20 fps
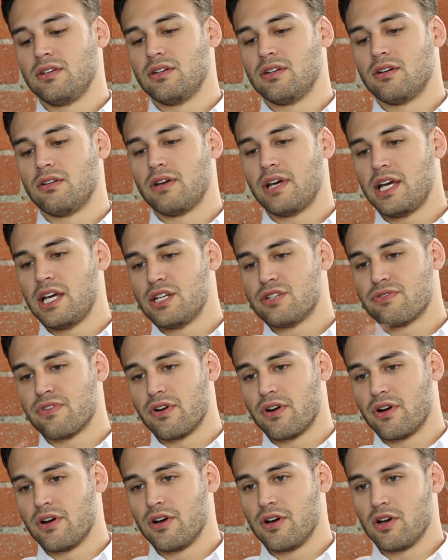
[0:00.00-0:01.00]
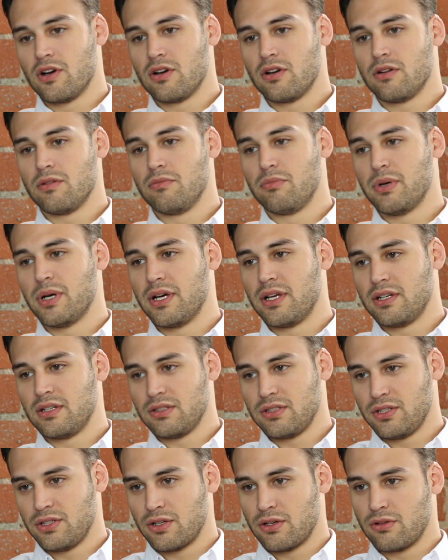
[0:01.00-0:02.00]
you know, age for her, but
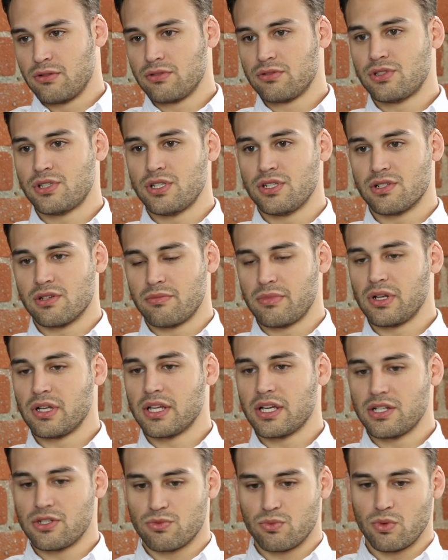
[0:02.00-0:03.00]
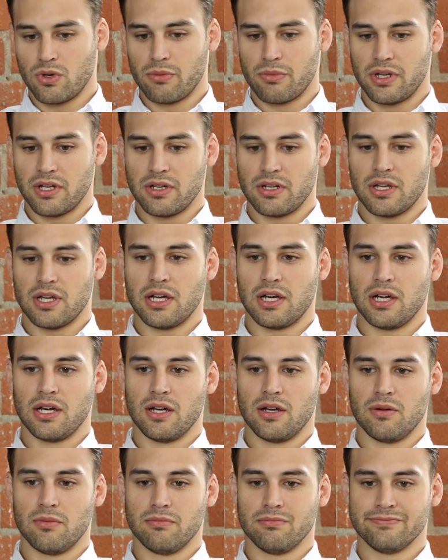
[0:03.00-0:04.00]
you know, she's a middle-aged woman.
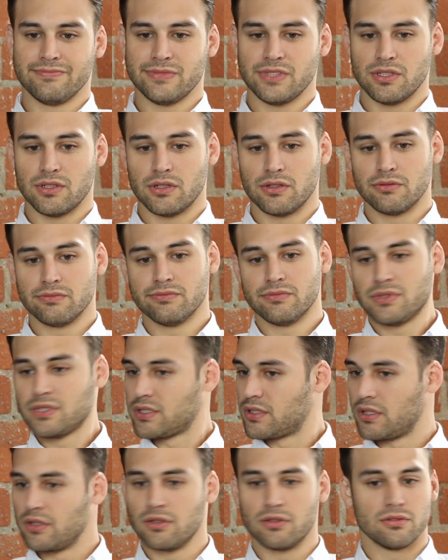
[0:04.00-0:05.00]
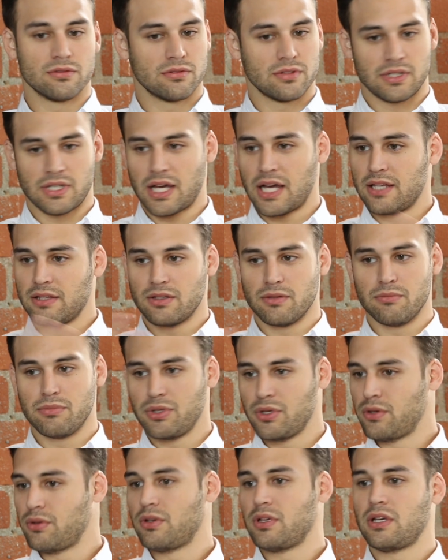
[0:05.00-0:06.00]
Um, you know, still got the
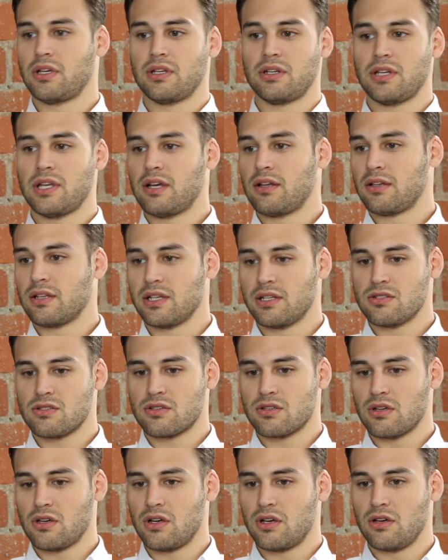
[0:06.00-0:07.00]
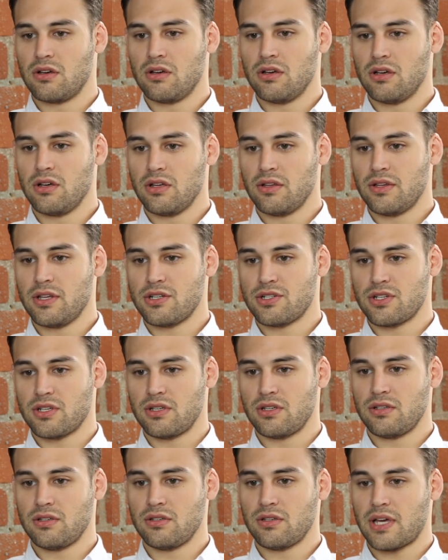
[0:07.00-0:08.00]
beauty and elegance uh, uh, that
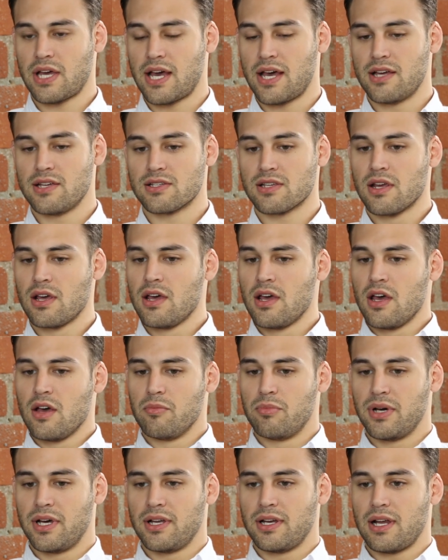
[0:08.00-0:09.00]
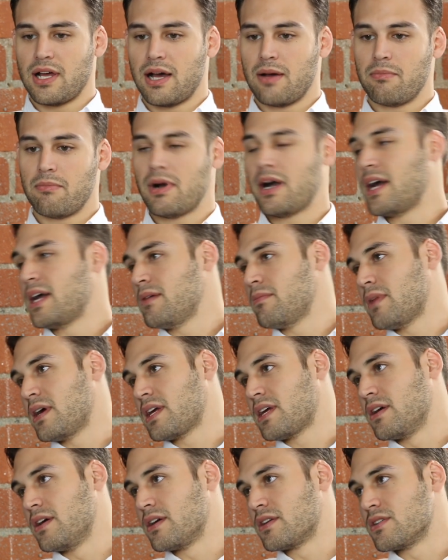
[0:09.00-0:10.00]
she has. But uh, my my
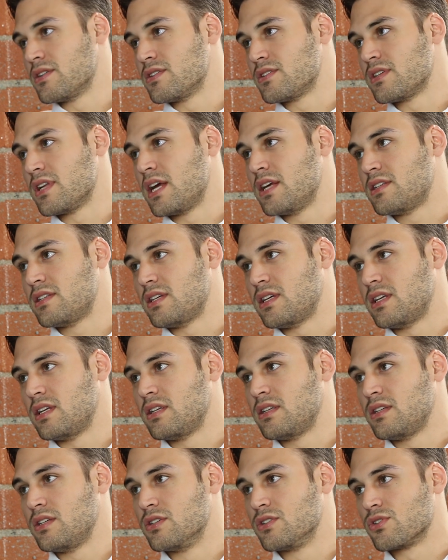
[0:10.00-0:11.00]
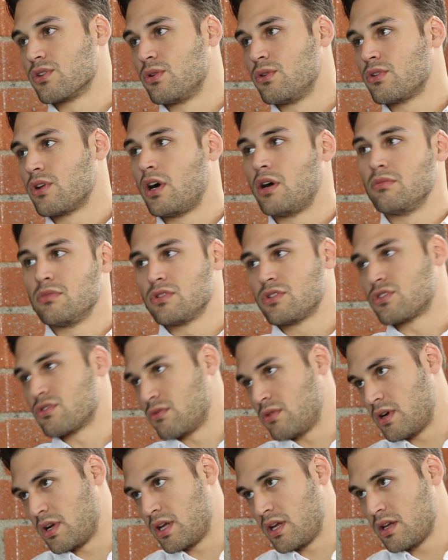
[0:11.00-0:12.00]
character is 19 years old, almost
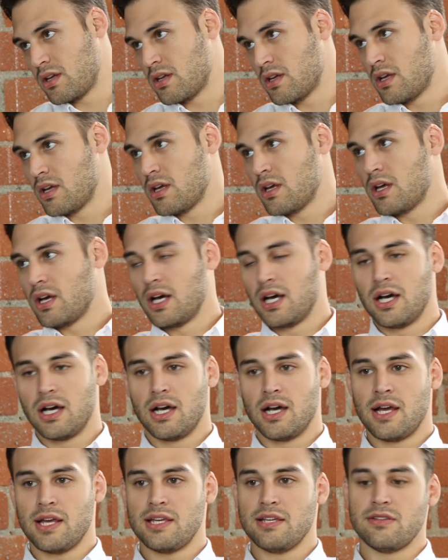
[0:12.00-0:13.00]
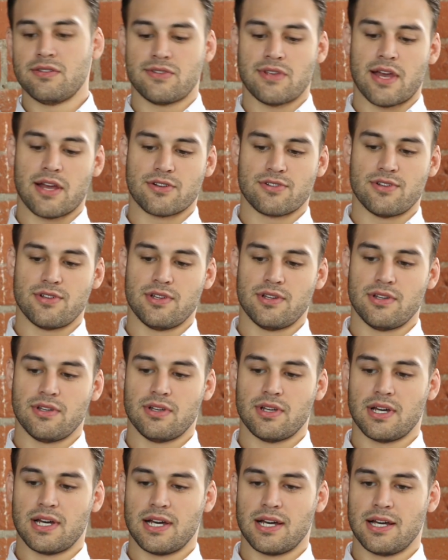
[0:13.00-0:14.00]
20. Okay. Uh, he's
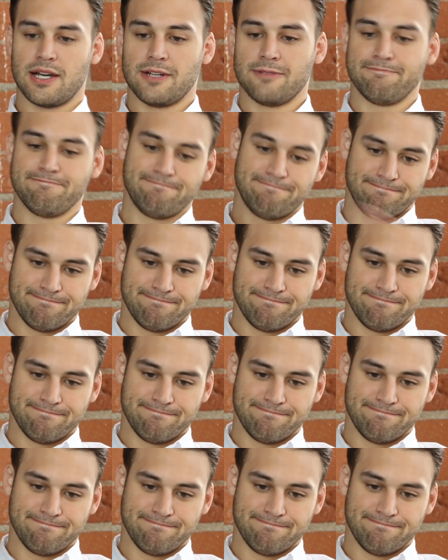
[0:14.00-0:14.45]
actually uh,